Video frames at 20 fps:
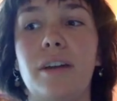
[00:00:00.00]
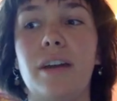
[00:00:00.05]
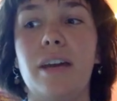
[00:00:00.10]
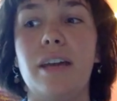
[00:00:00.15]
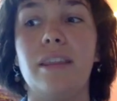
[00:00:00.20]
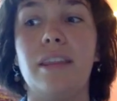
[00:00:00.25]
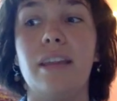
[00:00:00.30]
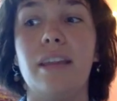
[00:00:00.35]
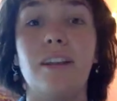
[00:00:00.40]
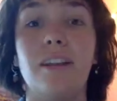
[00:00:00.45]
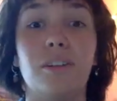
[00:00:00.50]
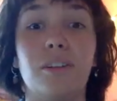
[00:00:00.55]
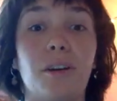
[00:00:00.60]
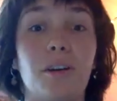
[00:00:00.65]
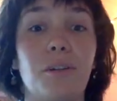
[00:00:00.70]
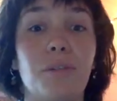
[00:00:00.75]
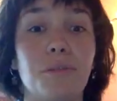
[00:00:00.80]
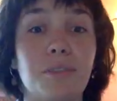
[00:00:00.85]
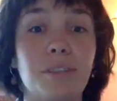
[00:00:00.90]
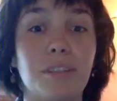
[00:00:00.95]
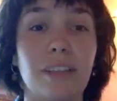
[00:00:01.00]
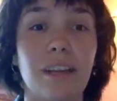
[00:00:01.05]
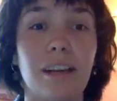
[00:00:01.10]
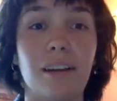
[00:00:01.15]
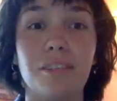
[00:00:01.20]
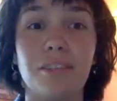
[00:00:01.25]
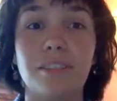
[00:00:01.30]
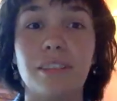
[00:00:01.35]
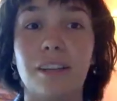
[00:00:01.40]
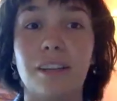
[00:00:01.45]
and then go to the
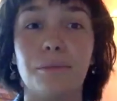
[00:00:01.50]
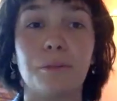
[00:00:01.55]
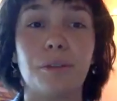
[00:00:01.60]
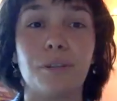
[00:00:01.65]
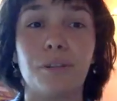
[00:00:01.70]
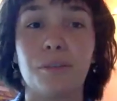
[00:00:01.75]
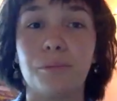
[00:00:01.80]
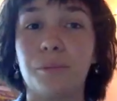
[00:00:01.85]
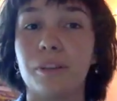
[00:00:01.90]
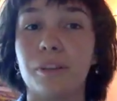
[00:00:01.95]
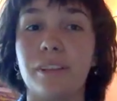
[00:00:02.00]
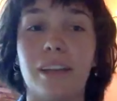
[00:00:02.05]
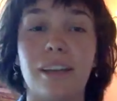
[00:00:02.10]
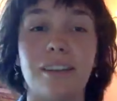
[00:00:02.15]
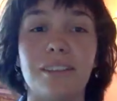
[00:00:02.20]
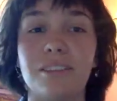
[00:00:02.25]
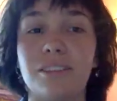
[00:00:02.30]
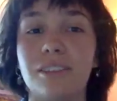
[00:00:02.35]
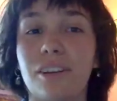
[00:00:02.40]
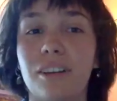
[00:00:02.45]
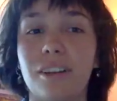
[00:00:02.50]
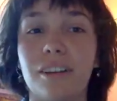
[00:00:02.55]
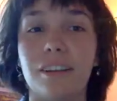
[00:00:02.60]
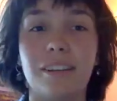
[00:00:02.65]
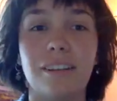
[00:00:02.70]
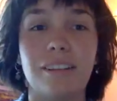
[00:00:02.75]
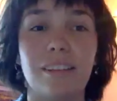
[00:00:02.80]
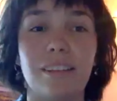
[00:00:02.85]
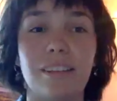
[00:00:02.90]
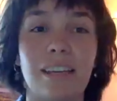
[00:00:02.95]
outside world where that is not
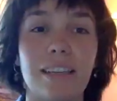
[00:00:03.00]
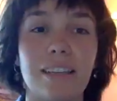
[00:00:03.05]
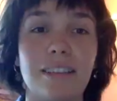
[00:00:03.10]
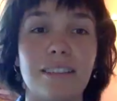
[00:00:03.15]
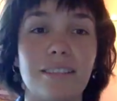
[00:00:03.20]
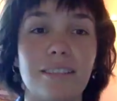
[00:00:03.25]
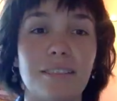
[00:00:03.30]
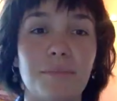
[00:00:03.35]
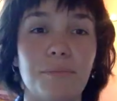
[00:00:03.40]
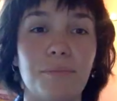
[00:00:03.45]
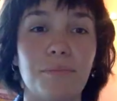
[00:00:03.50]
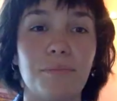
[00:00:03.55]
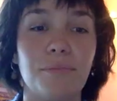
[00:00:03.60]
the case.